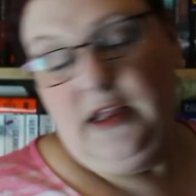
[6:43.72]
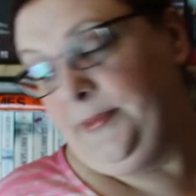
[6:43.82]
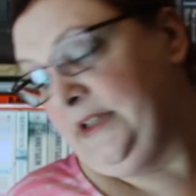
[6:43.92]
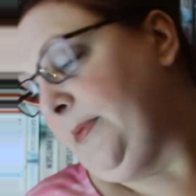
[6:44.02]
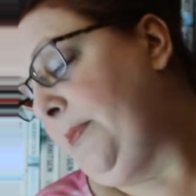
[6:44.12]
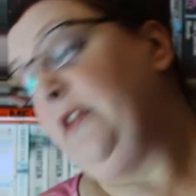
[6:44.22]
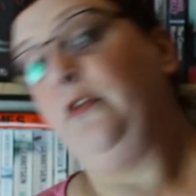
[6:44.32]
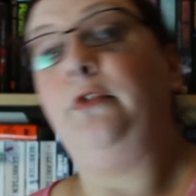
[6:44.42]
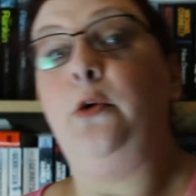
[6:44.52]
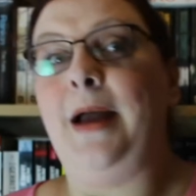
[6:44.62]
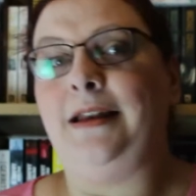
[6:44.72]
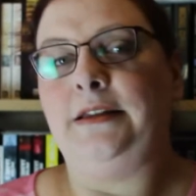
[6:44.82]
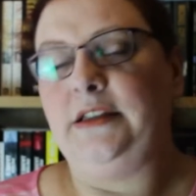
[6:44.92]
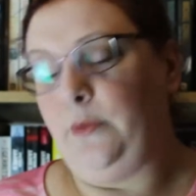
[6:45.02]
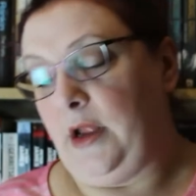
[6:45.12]
picked up a bit of a
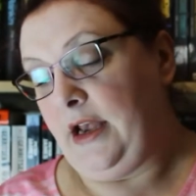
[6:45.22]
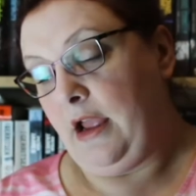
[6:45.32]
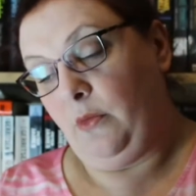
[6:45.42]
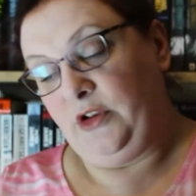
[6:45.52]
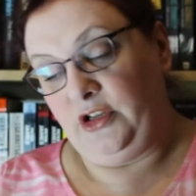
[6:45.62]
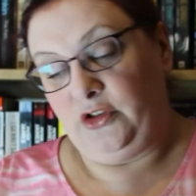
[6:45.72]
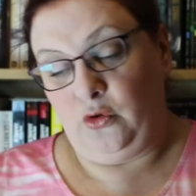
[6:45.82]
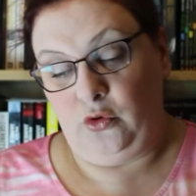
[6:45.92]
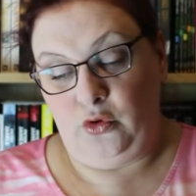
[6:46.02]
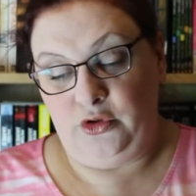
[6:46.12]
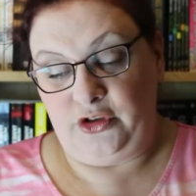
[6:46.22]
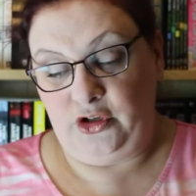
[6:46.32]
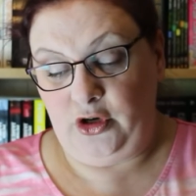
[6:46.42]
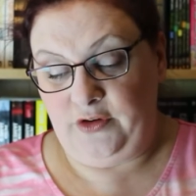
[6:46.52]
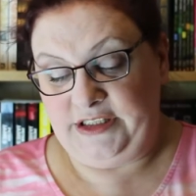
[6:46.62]
romancy one now, which is called The
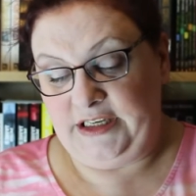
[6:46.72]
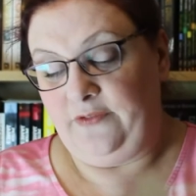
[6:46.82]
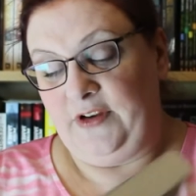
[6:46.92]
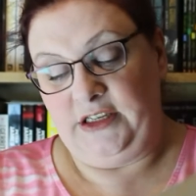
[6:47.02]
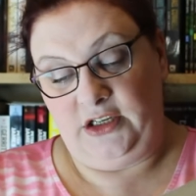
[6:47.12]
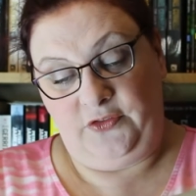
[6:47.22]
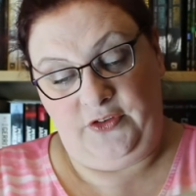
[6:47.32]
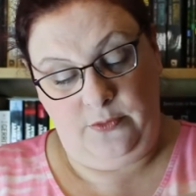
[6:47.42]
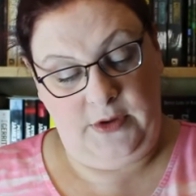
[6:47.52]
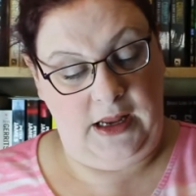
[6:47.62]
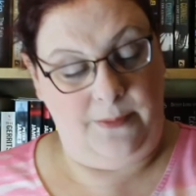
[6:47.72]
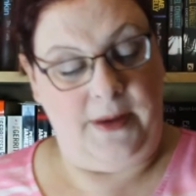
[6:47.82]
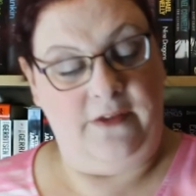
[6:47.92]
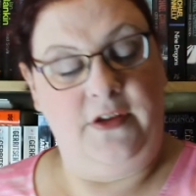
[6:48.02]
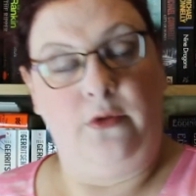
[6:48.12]
Doris Day Vintage Film Club
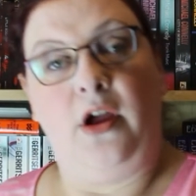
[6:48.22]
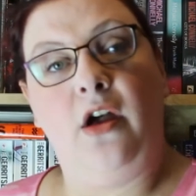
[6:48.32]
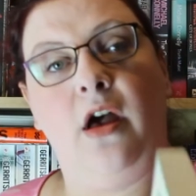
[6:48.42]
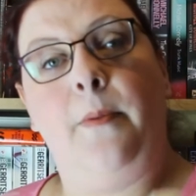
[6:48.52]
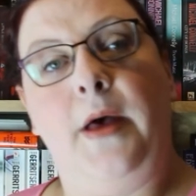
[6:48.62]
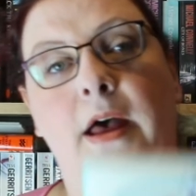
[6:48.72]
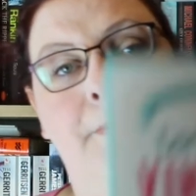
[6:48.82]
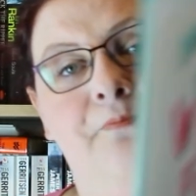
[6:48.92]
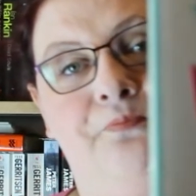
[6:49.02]
by Fiona Harper.